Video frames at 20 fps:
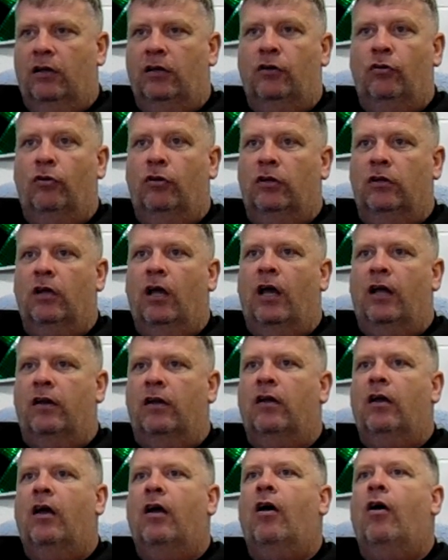You know,
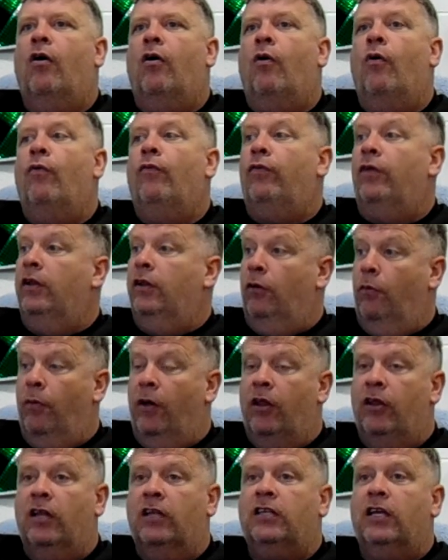and hopefully there'll
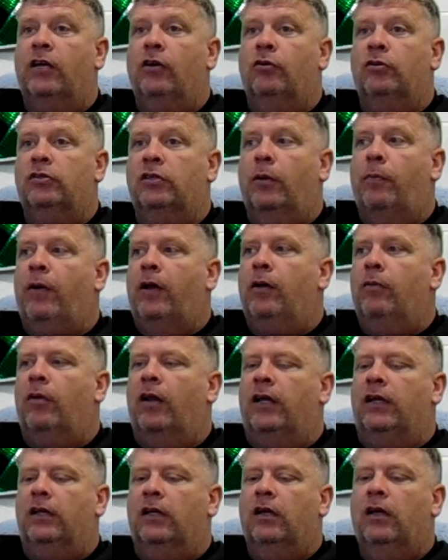be other titles in the
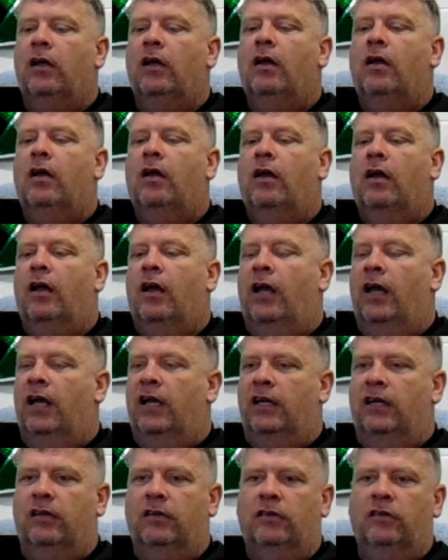pipeline. Uh,
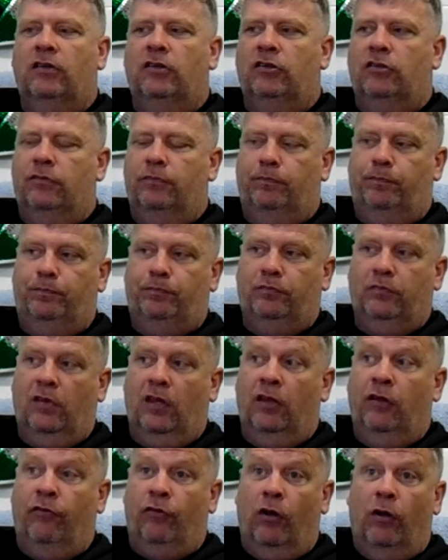
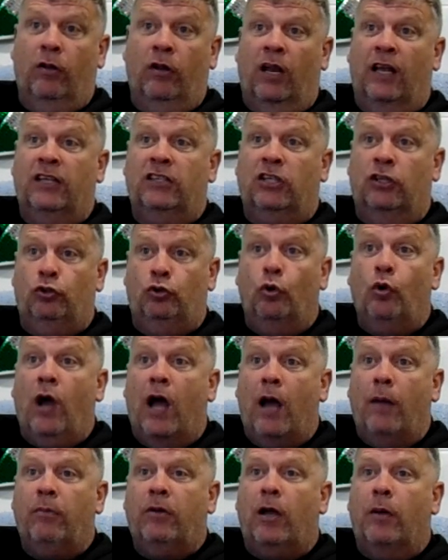you've got likes of Joe
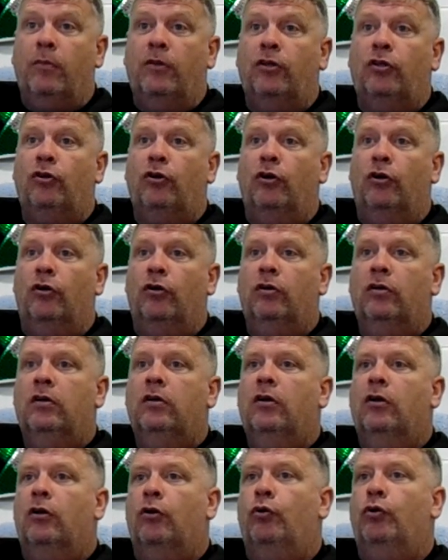Ham coming through,
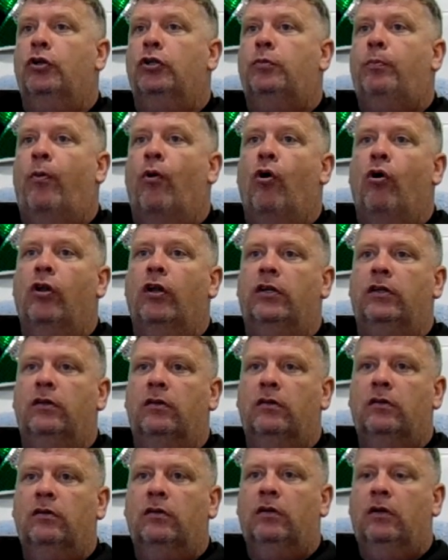Lewis Paulin,
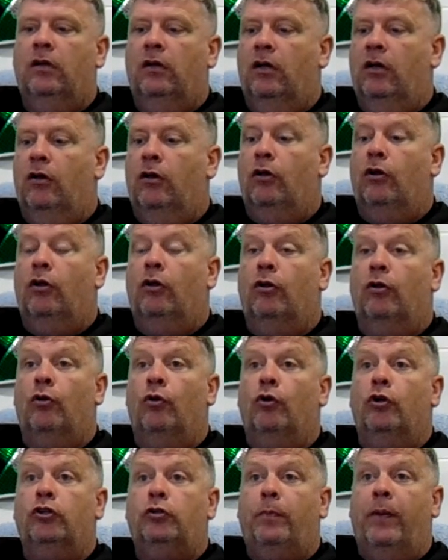
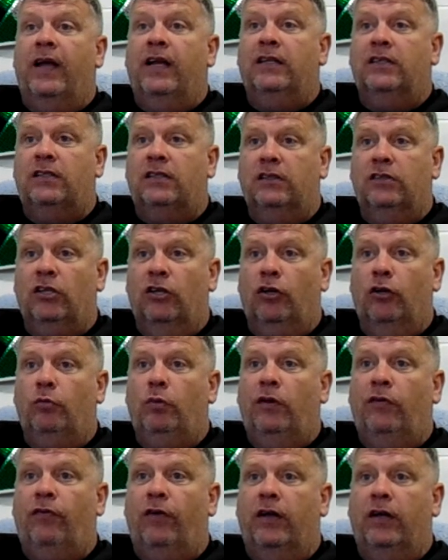Lewis Benson's a good
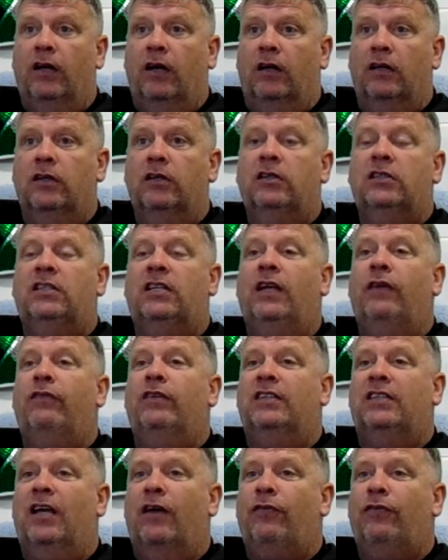wee fighter,
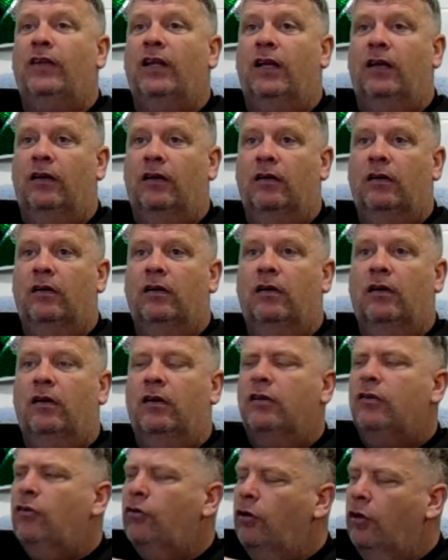Stephen Tiffney.
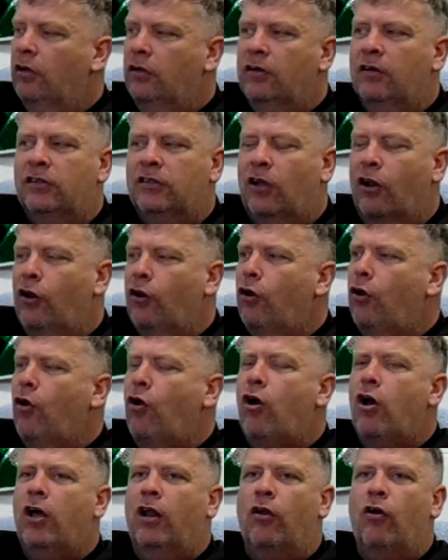There's a, there's a
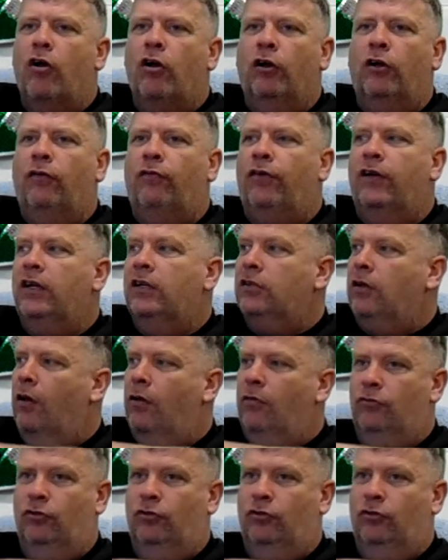lot, a lot of good fighters.